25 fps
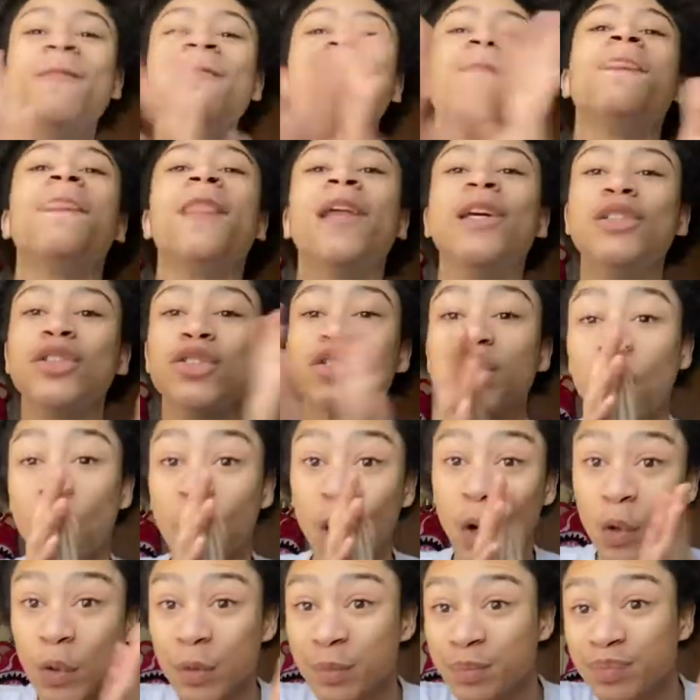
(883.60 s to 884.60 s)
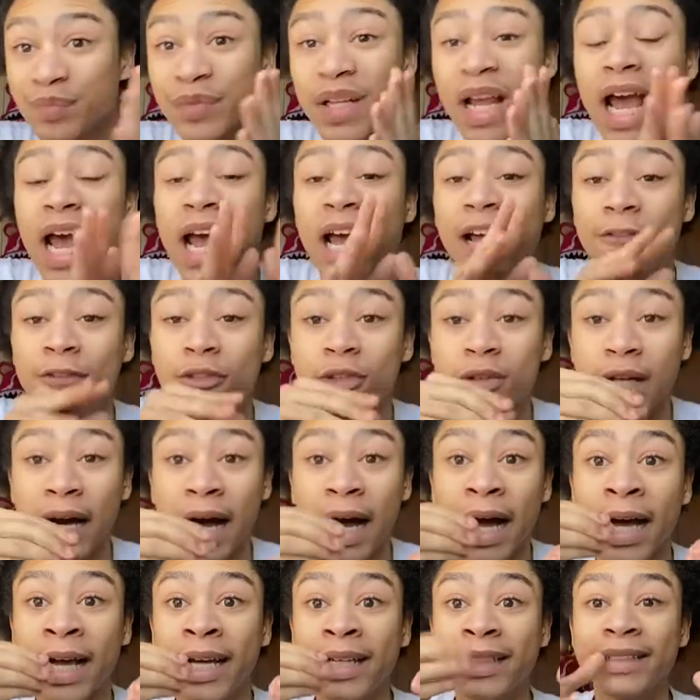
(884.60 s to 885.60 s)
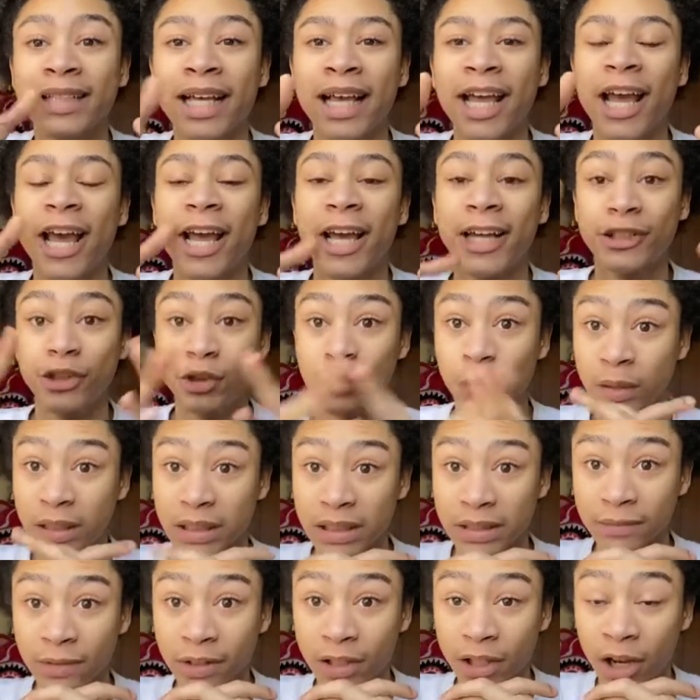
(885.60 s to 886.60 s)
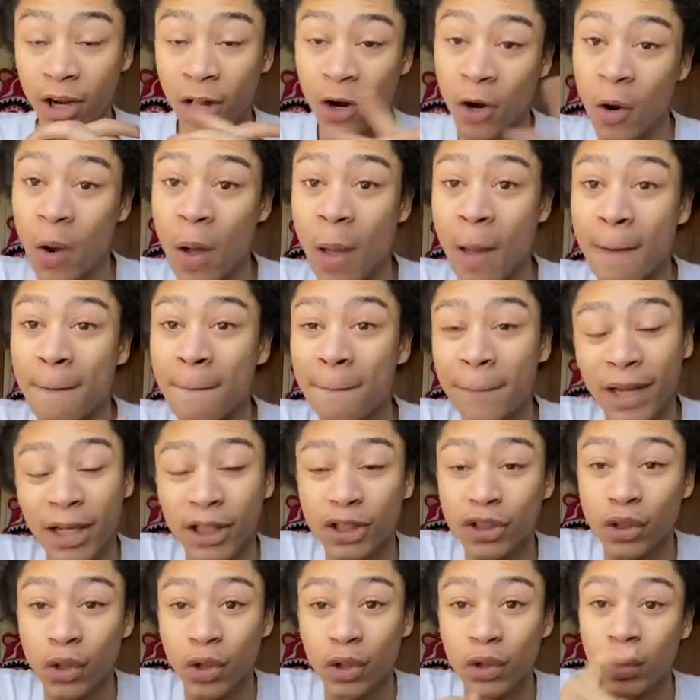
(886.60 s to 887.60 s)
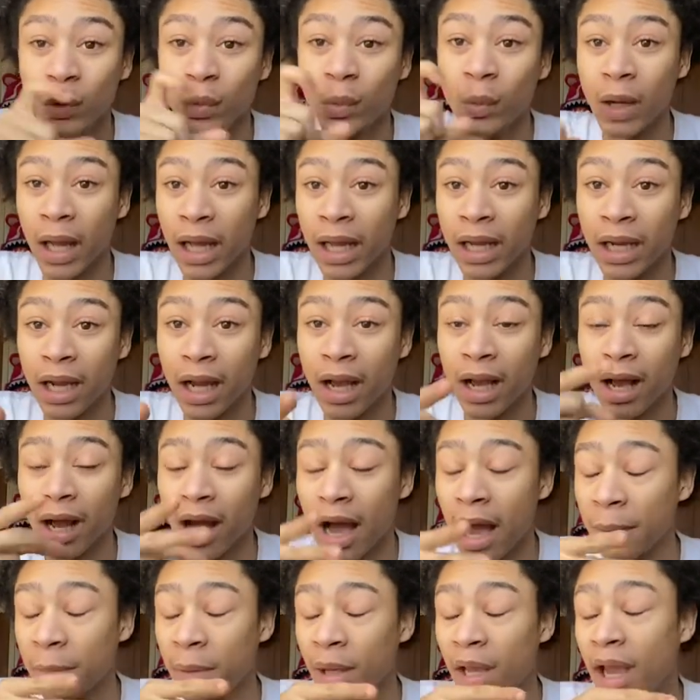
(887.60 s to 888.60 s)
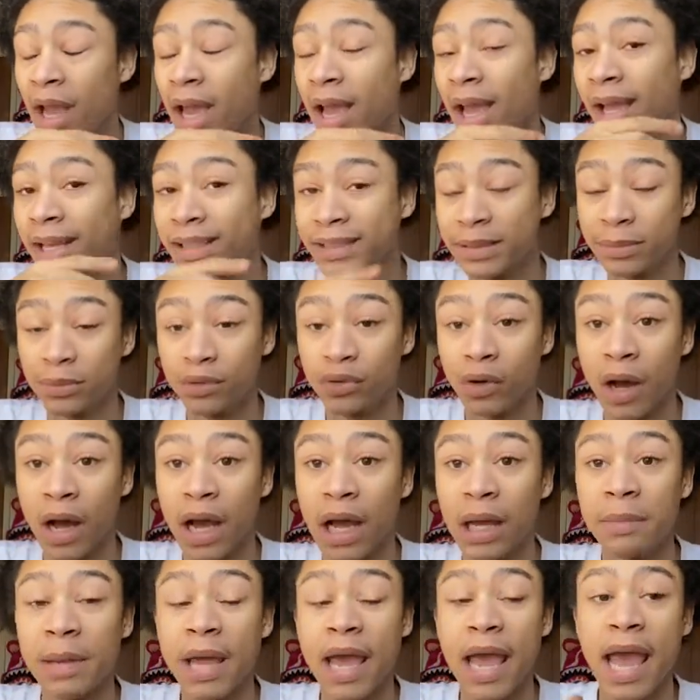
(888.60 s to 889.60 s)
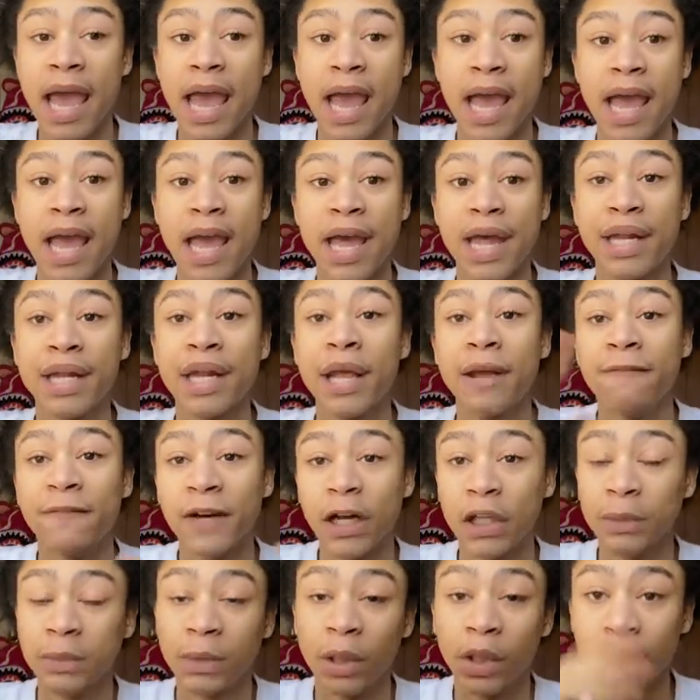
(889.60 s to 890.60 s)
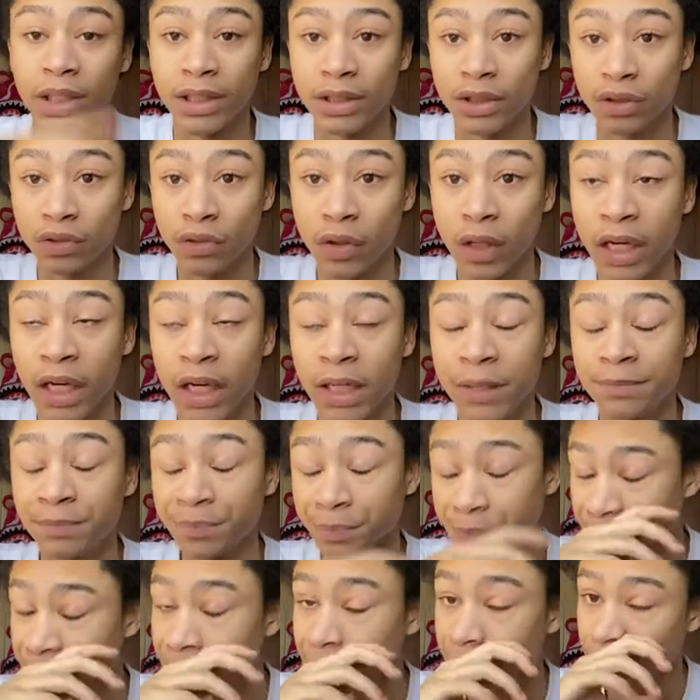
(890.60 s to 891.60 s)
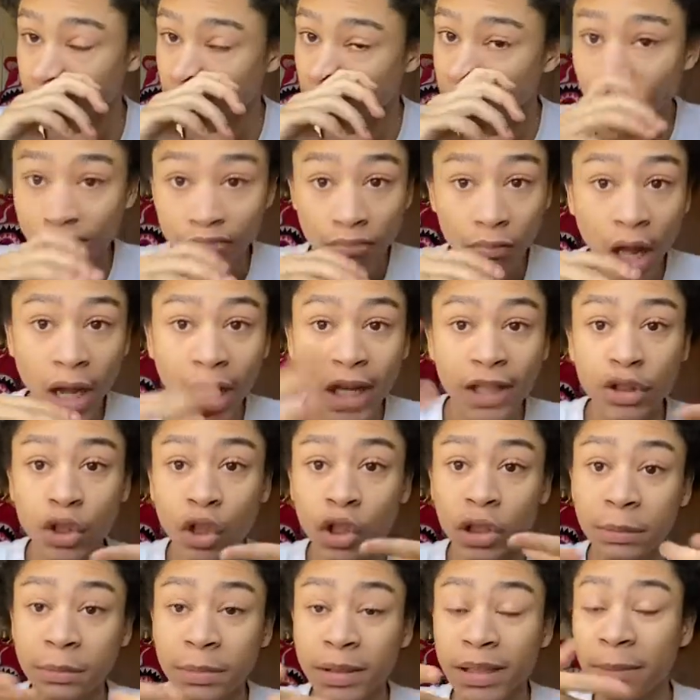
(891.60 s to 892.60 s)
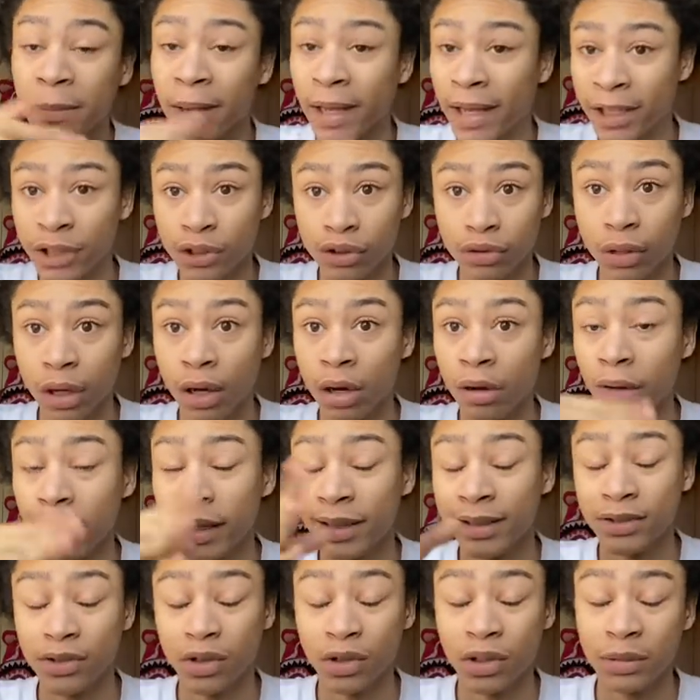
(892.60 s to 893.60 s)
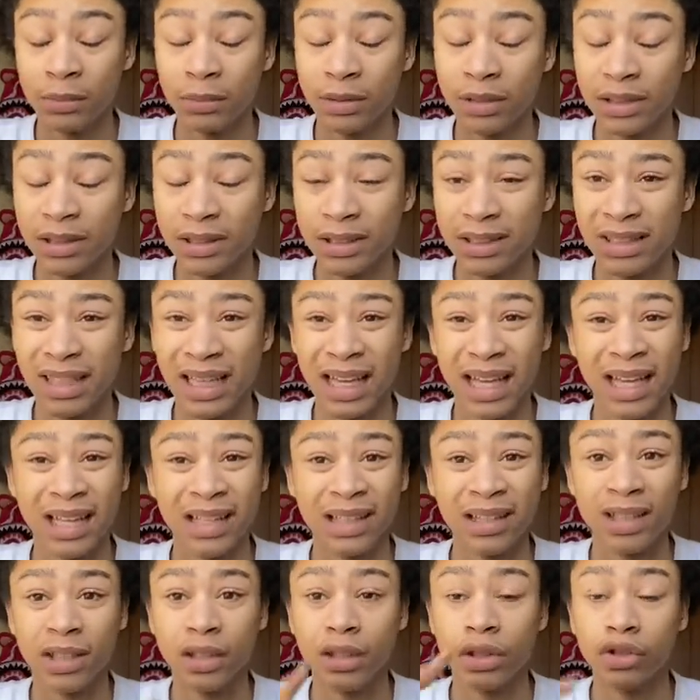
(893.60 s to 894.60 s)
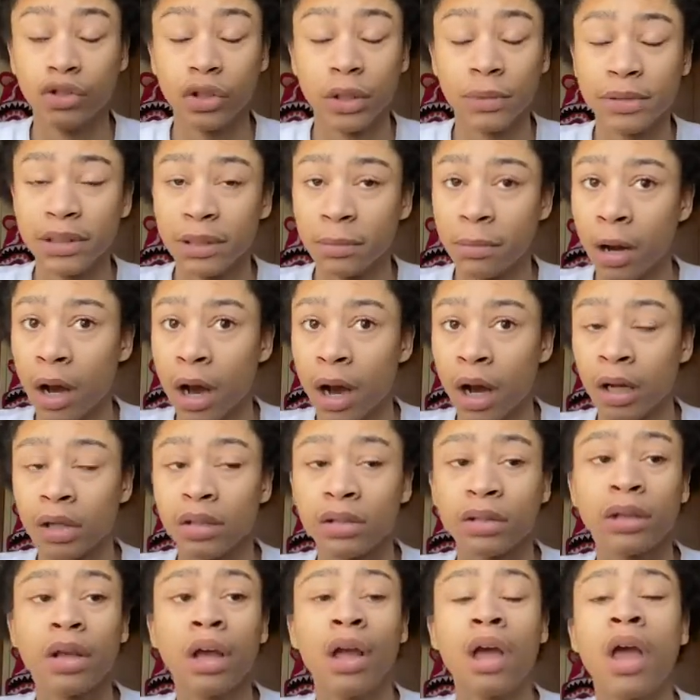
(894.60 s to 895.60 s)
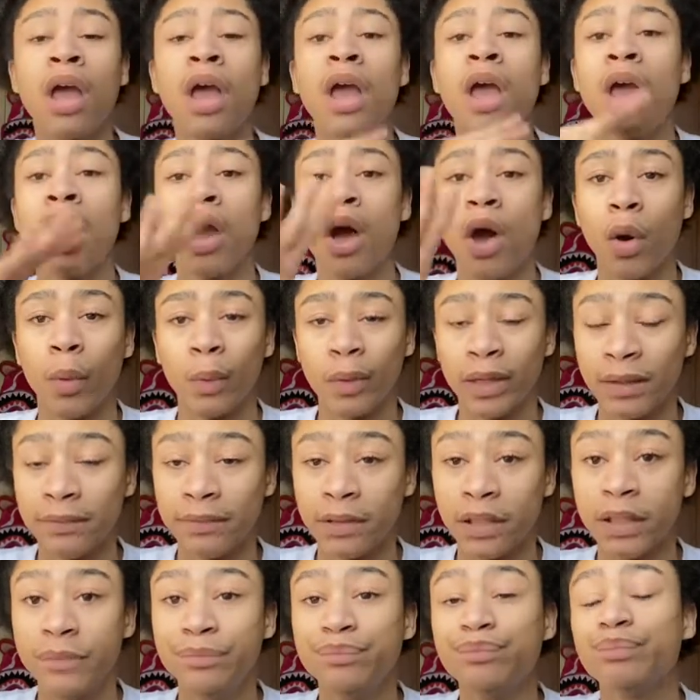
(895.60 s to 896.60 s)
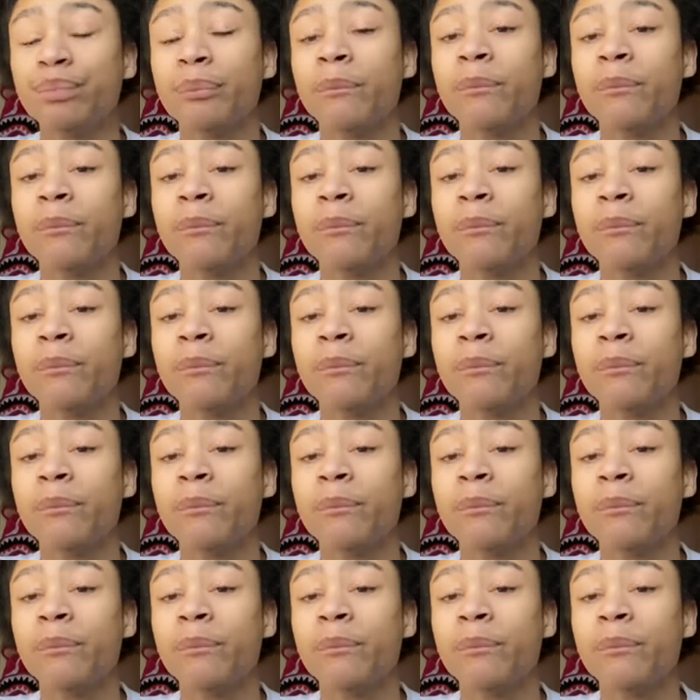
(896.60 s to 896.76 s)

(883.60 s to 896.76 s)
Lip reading: So, if you guys enjoyed this video, make sure you like, comment, and subscribe, and follow me on Instagram It's going to be in my intro, and it's going to be in the description box or whatever.